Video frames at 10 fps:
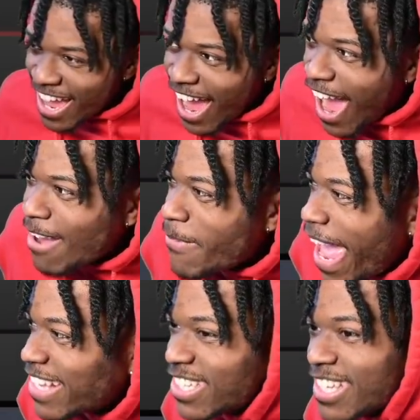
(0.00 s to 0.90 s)
I'm
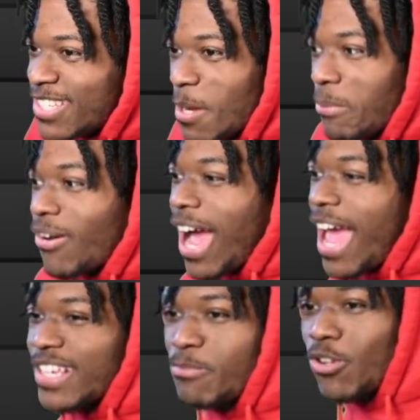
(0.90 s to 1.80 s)
actually
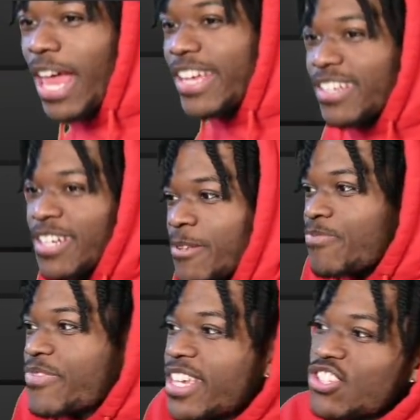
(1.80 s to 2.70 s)
surprised, bro. Like,
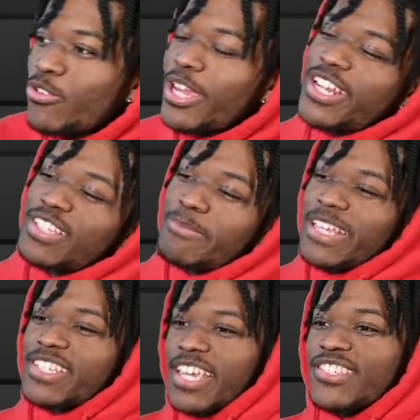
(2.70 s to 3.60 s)
this trade doesn't make
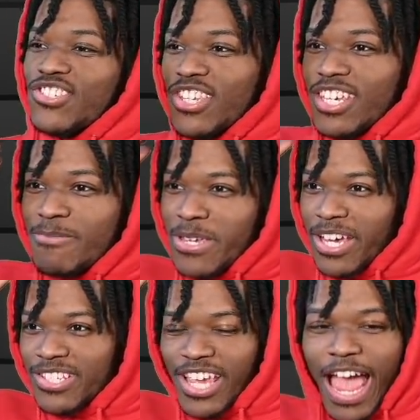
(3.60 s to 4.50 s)
sense
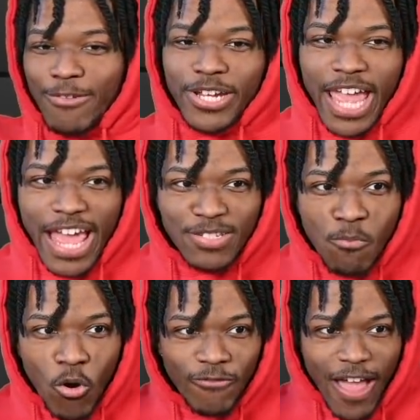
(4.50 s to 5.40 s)
because Kyrie has
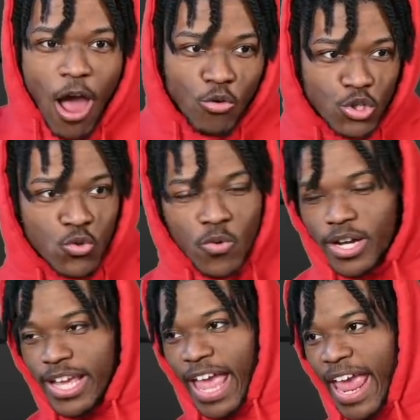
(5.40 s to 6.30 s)
more value
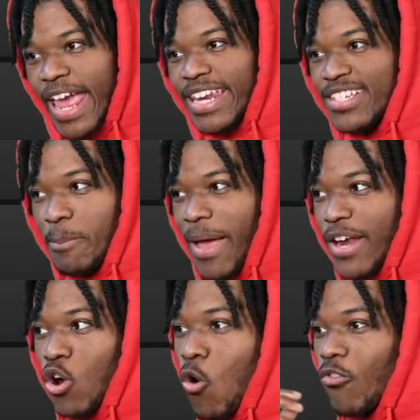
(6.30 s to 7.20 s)
and he's a
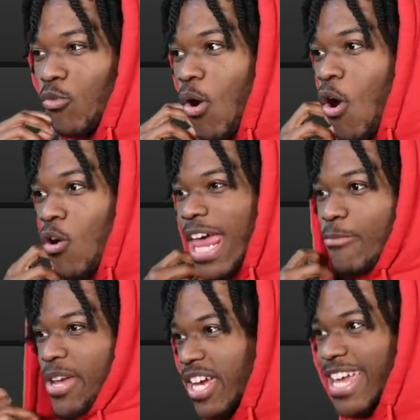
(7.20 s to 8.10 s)
better overall. Like,
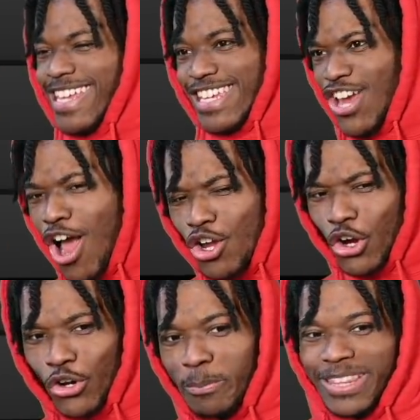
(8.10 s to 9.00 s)
we could get
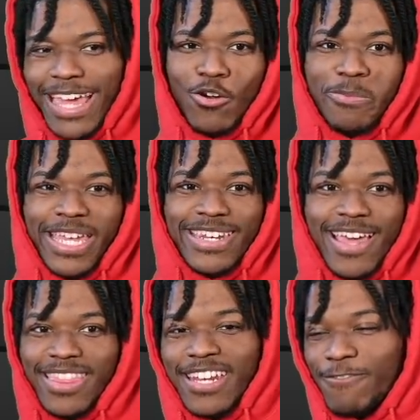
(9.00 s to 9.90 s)
younger, but that don't mean
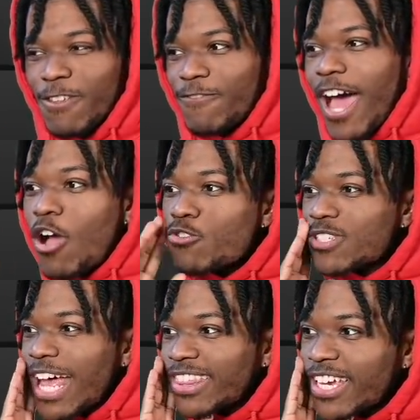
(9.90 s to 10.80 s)
nothing if the value's
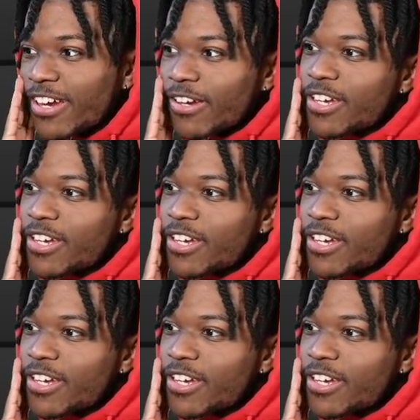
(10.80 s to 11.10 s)
not there.